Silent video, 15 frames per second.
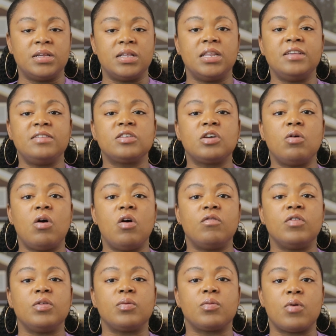let's go
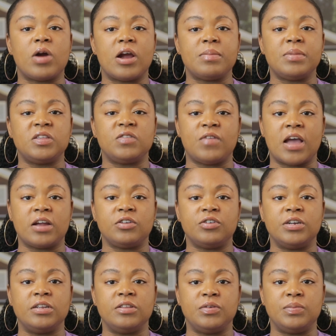over the requirements
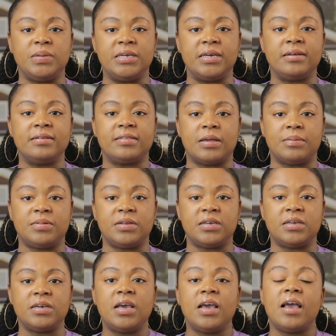factored into being accepted
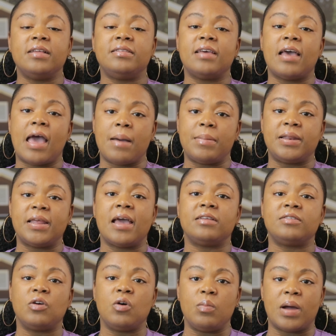into
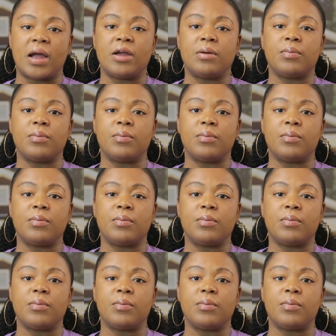Habitat's Homebuyer